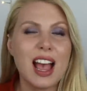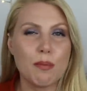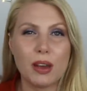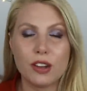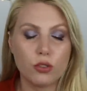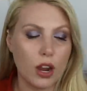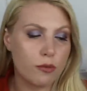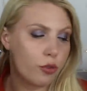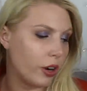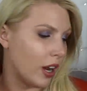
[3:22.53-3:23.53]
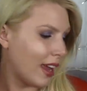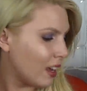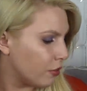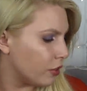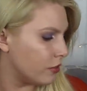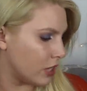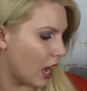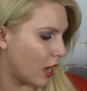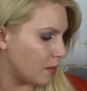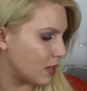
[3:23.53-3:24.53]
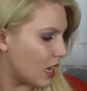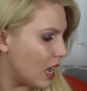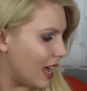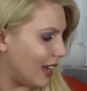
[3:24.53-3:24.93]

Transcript: I might have grabbed for it a handful of times.